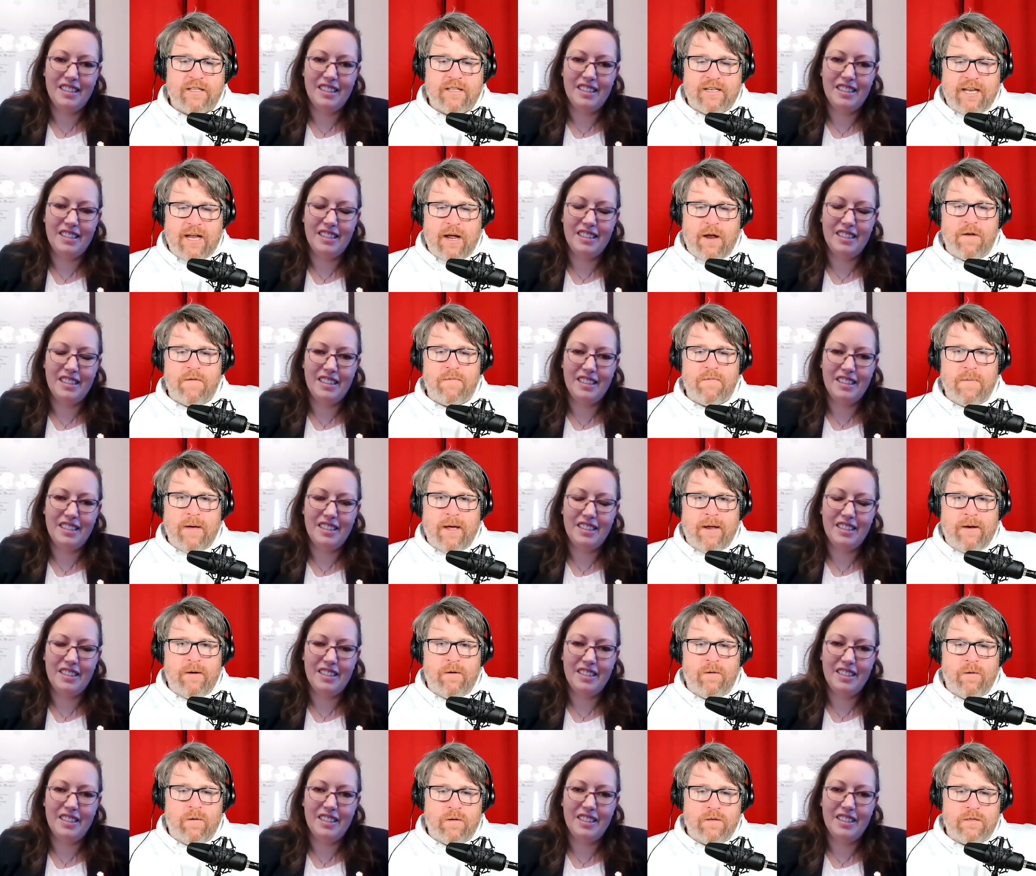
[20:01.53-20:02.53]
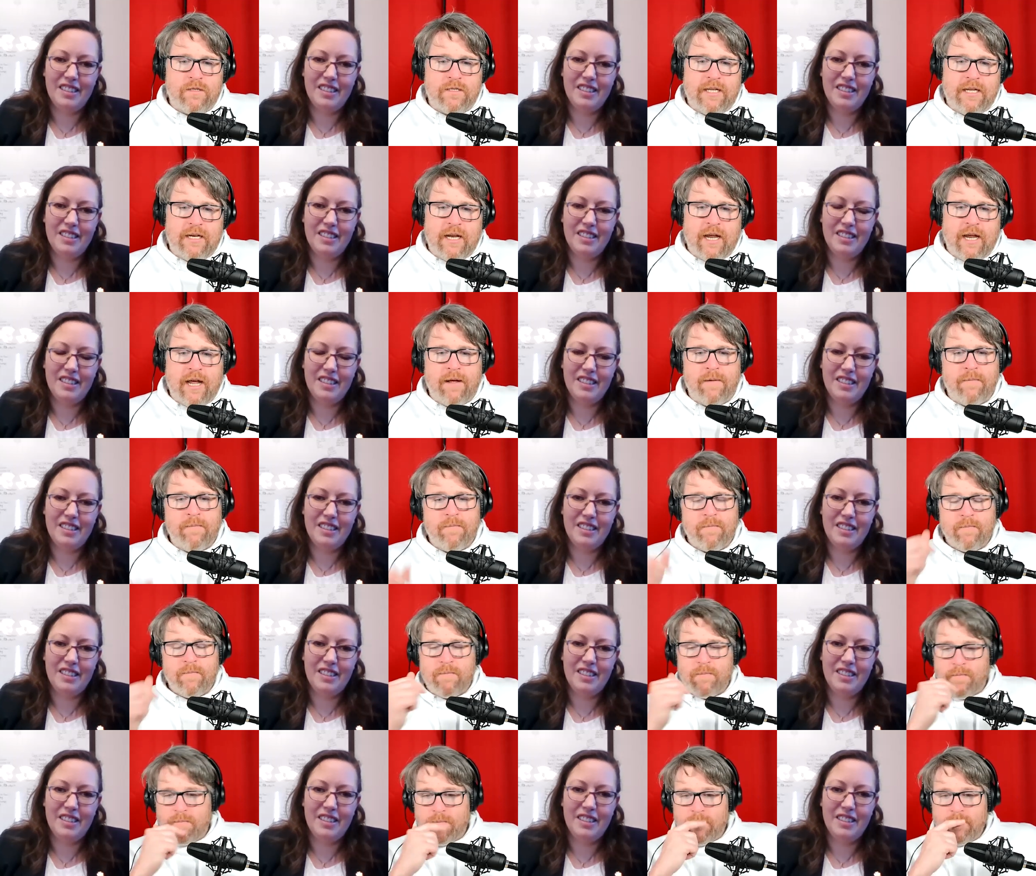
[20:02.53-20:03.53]
Speaker 1: the town of Penhold today?
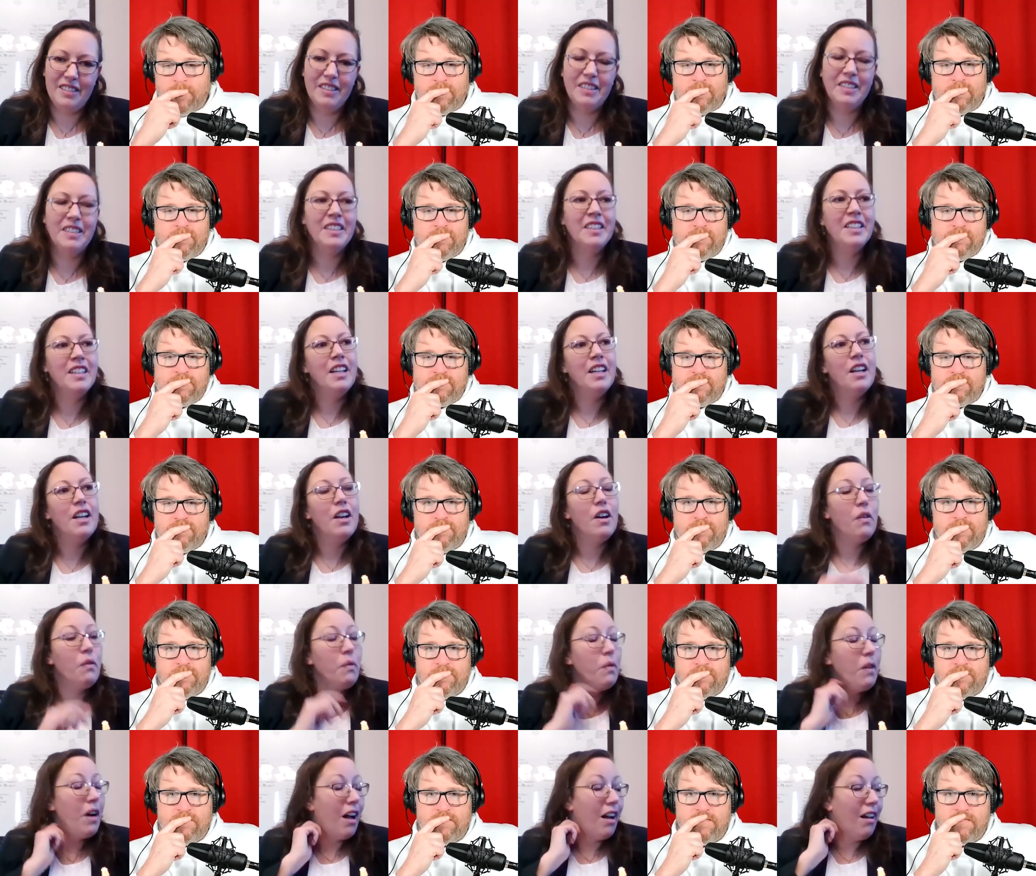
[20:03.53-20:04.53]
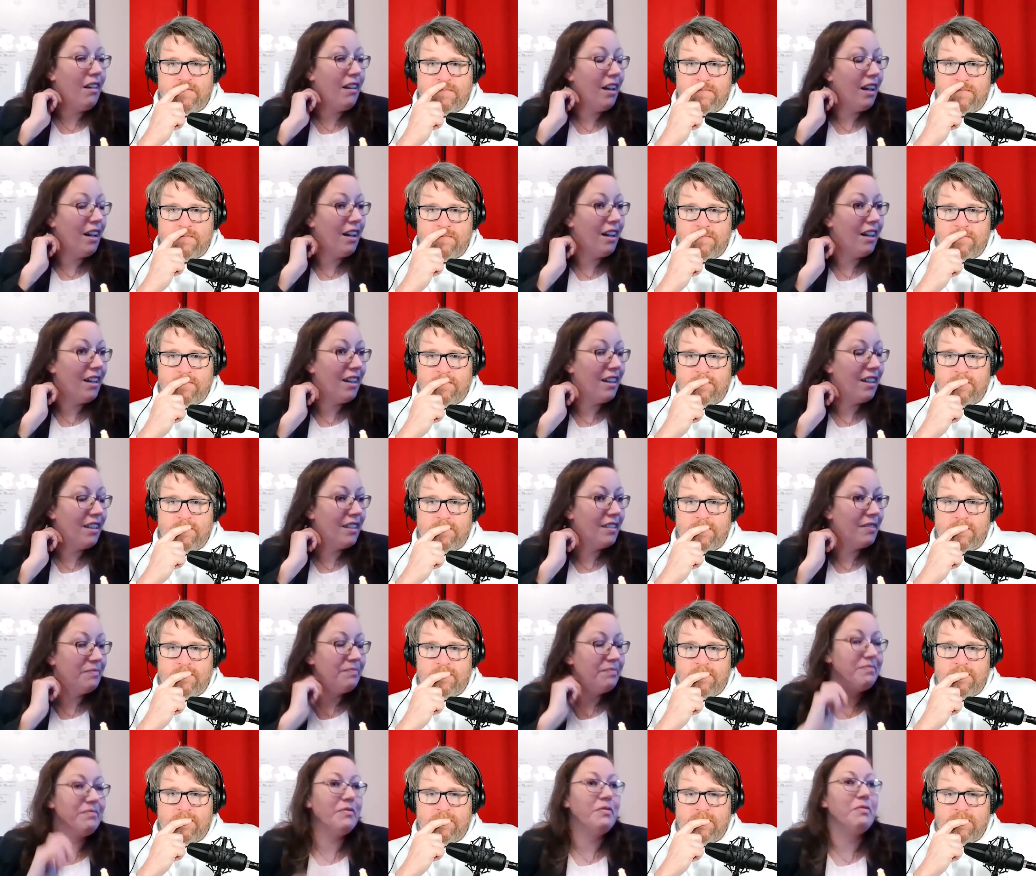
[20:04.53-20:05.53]
Speaker 2: Well,
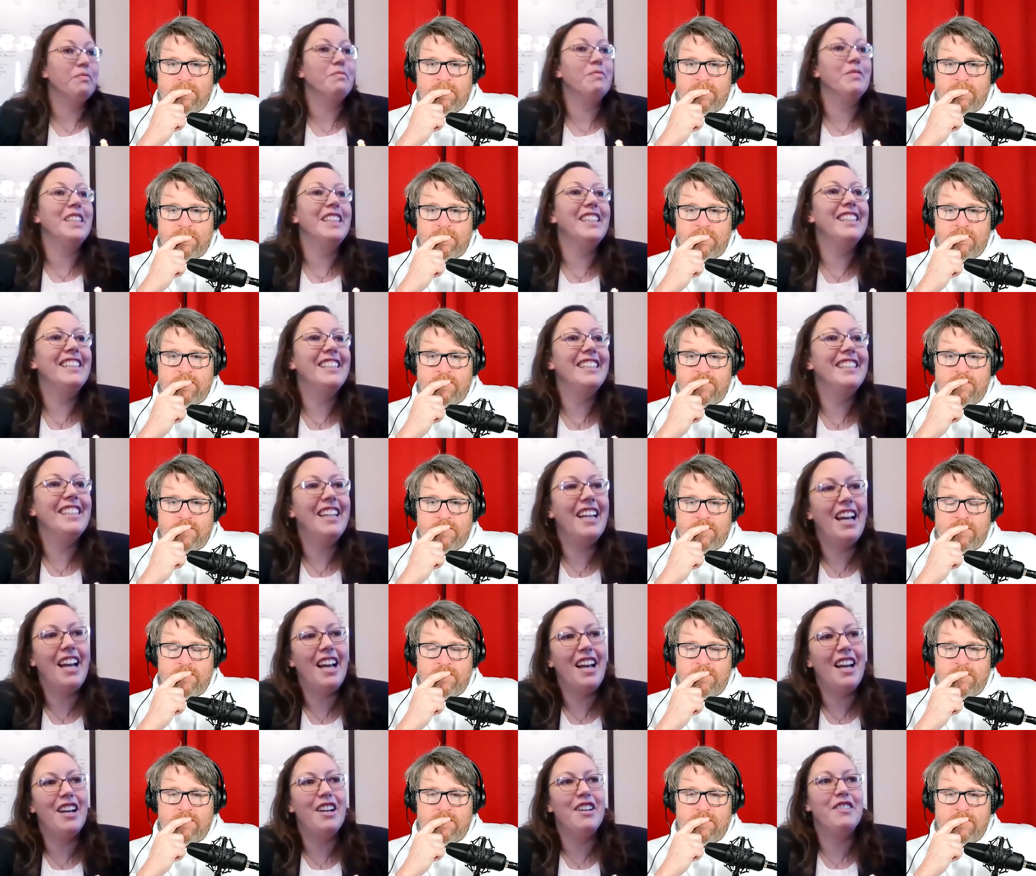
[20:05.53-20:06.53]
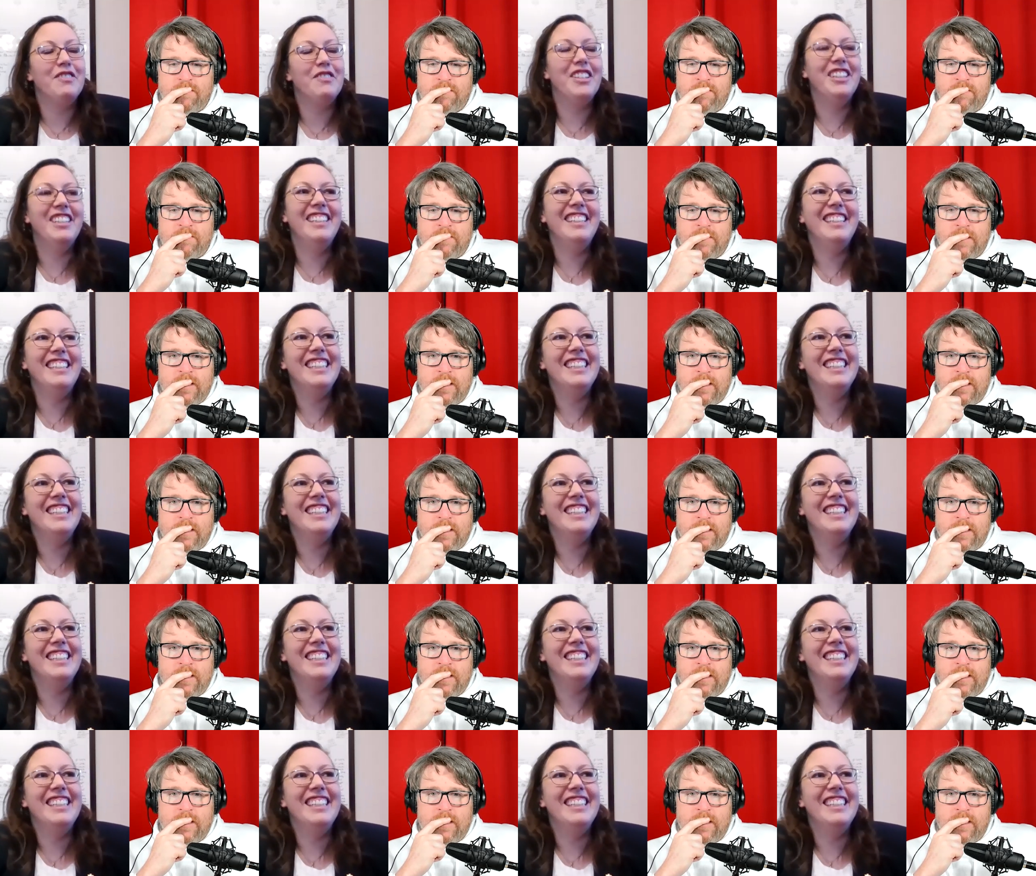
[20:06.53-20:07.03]
uh, we have